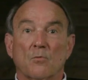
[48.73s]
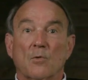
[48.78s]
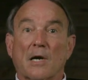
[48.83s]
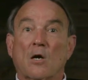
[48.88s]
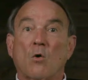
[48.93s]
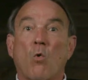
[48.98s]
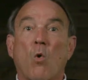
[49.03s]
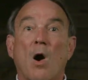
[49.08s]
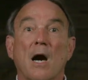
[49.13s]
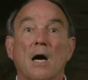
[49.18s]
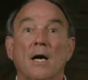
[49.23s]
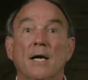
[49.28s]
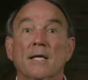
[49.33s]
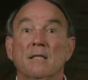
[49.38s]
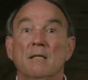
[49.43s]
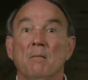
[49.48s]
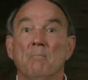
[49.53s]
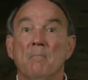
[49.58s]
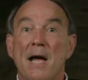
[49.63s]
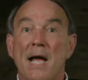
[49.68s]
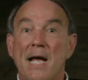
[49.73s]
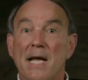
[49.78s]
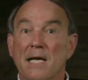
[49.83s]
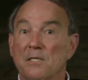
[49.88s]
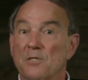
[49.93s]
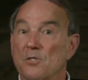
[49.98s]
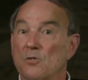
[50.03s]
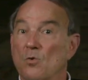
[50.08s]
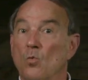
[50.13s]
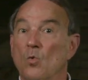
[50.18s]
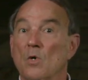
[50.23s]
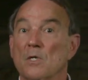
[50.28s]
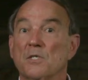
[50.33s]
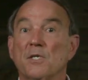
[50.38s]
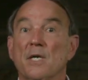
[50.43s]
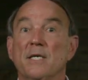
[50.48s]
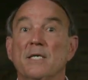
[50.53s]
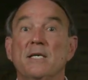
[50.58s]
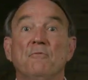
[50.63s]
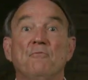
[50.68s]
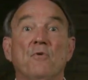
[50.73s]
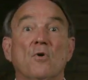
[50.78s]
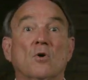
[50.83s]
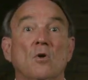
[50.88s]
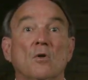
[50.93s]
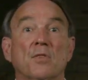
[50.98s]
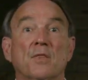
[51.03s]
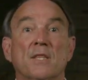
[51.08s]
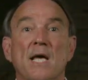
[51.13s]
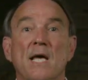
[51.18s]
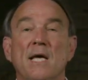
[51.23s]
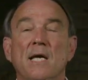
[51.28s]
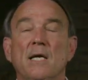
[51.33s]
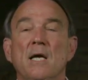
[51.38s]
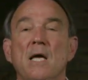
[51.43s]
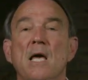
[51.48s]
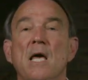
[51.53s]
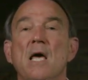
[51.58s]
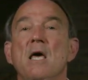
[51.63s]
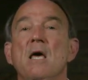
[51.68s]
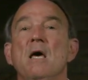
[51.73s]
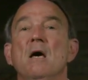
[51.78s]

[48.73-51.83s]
requiring the mask was a difficult thing,